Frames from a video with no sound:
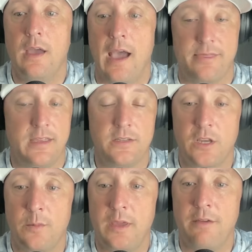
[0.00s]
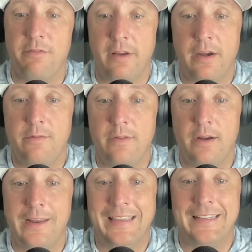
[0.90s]
I think it's going to be a very,
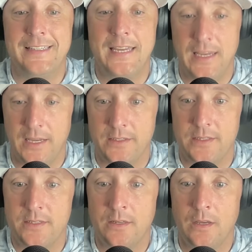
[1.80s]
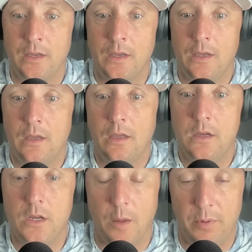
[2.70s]
very intense
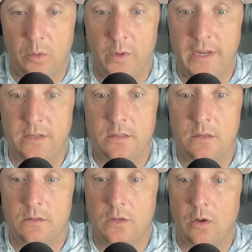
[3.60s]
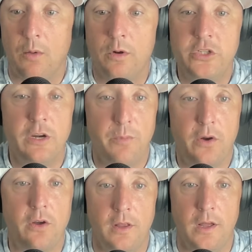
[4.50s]
couple of weeks. So I want you to
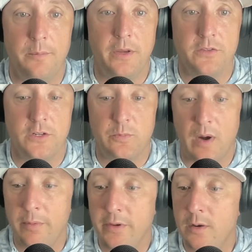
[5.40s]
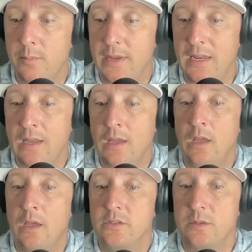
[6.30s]
buckle up because there's probably going to be
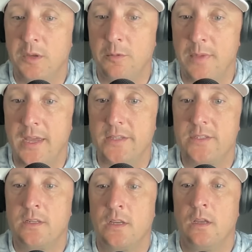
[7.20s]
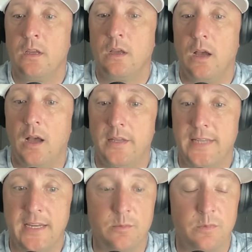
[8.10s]
some commits.
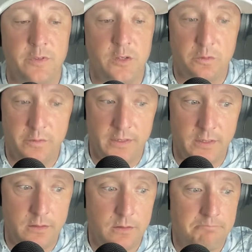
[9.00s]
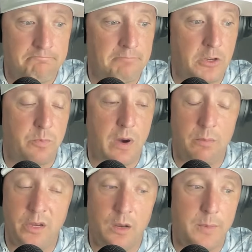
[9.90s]
Take some official visits. There's
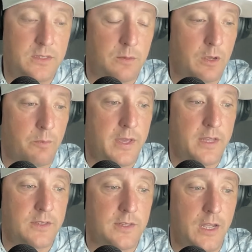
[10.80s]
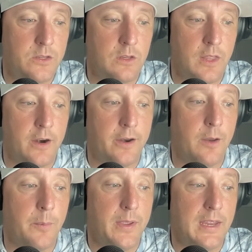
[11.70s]
probably going to be some commits that are going
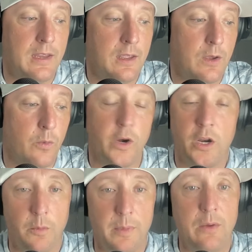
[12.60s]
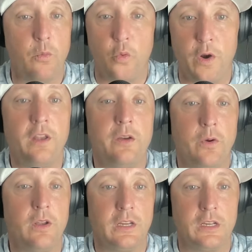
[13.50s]
to be, we're going to be really,
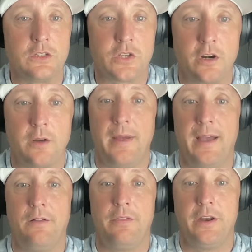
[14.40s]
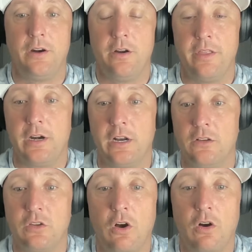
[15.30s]
really concerned about that are going to
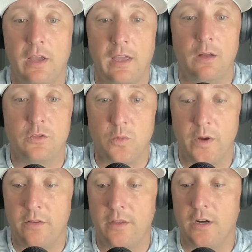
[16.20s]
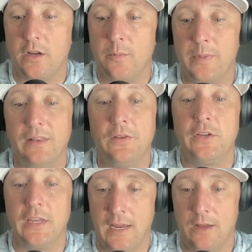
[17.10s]
talk elsewhere, that are going to be
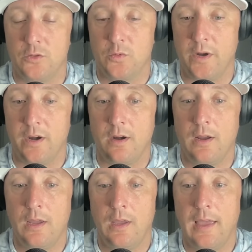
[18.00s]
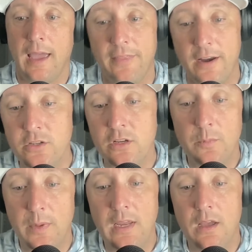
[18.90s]
looking elsewhere. There's going to
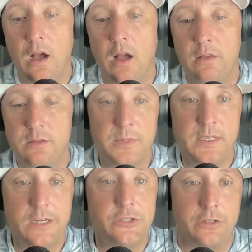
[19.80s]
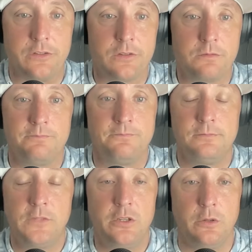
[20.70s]
be some additions
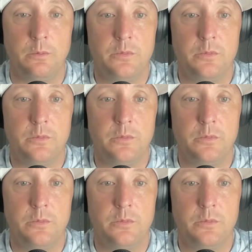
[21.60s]
too.